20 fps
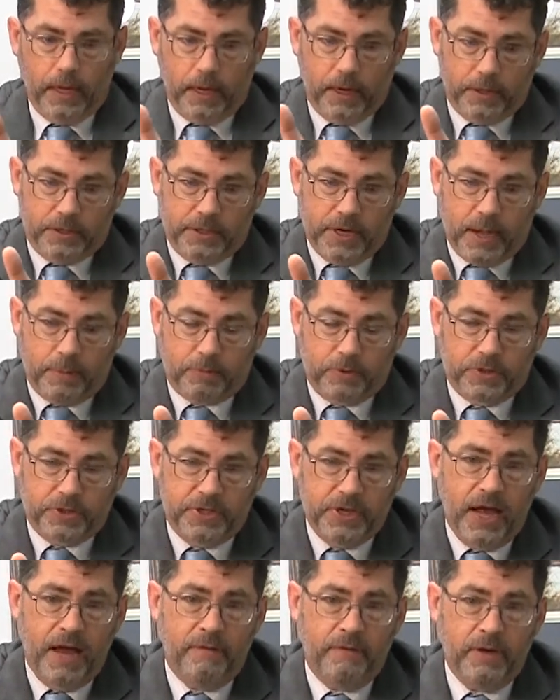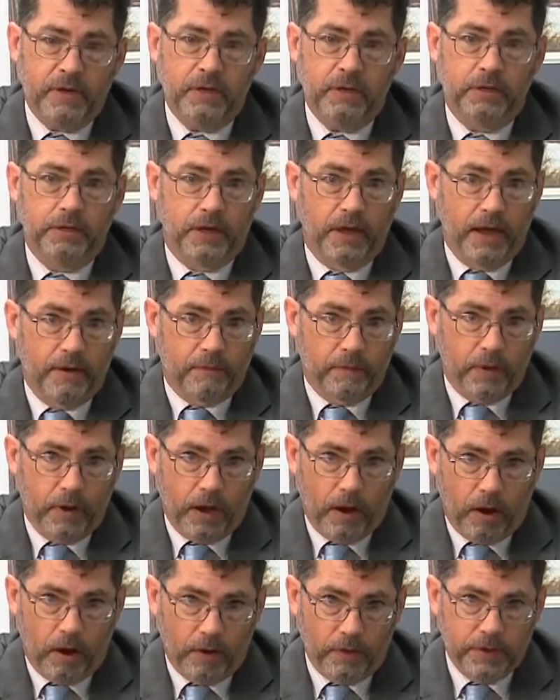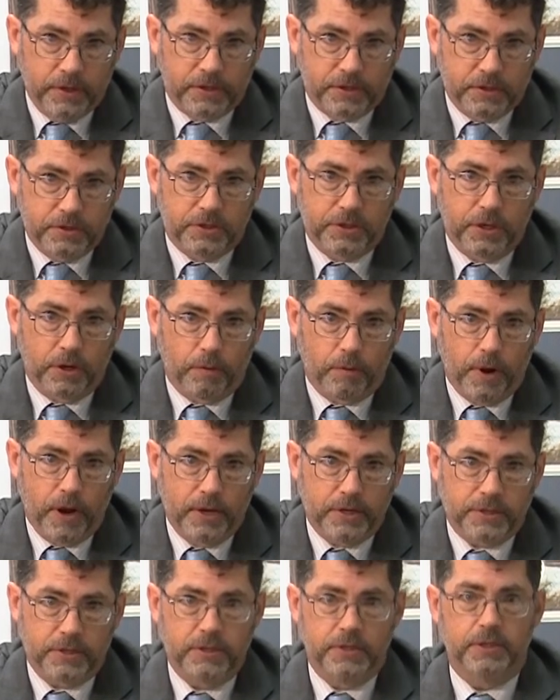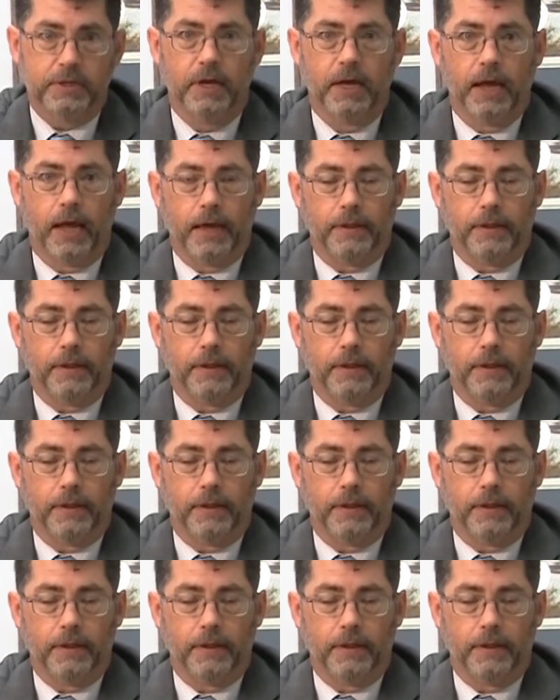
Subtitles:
in a Chapter 7, you have all these considerations,